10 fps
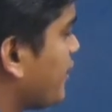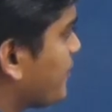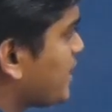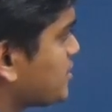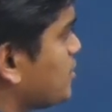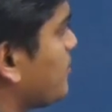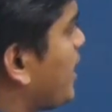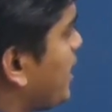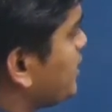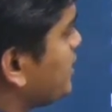refraction of
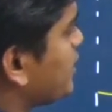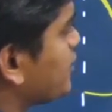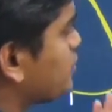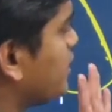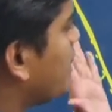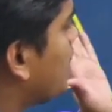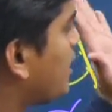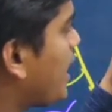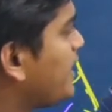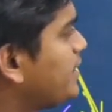light. Here actually a
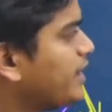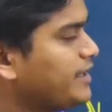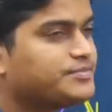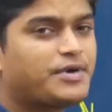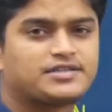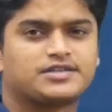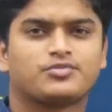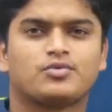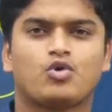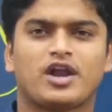light ray is passing
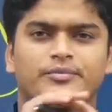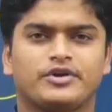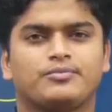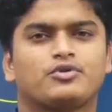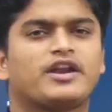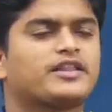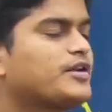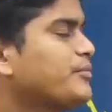from one medium to another